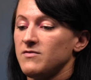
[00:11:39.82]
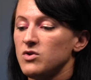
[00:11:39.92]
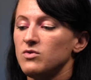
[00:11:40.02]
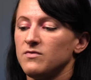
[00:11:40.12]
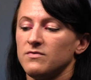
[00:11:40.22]
If
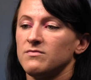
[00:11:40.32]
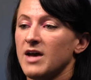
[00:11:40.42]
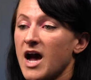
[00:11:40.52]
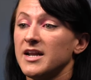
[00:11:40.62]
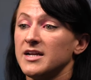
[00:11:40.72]
you've
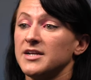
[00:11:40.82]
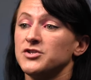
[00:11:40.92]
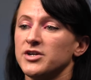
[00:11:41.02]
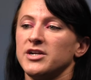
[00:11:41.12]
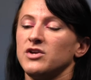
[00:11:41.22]
had an
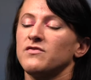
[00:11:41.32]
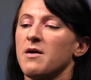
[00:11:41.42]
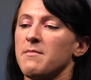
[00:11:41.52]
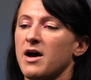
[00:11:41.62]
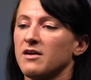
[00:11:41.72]
injury and you
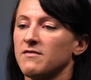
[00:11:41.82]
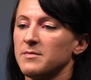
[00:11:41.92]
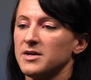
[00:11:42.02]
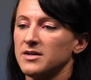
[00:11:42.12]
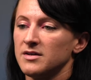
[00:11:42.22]
come back
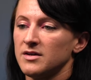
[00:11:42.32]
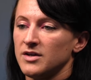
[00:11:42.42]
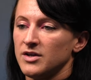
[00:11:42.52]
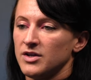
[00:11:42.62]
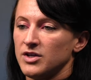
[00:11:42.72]
from it,
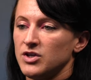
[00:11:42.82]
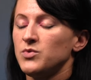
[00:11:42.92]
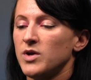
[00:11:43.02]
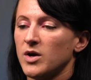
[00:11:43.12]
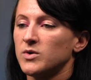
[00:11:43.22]

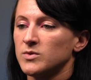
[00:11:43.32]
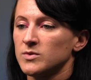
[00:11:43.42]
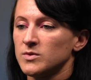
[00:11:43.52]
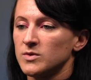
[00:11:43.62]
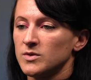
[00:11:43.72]
you know
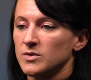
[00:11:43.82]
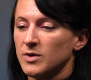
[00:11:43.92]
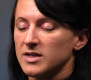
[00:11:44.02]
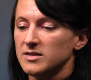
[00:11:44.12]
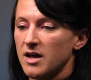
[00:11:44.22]

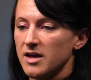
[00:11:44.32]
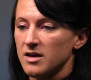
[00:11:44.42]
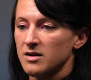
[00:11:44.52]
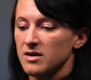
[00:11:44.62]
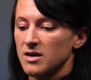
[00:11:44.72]
what it's
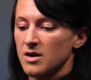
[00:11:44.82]
like.